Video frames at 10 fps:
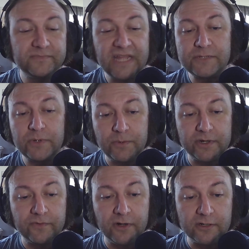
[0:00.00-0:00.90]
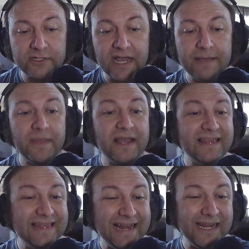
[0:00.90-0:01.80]
That's what he wanted for a long time.
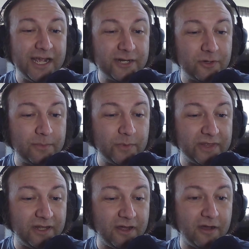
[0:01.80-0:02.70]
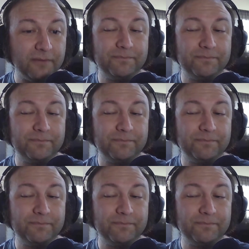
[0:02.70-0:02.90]
Then he got in trouble with the law.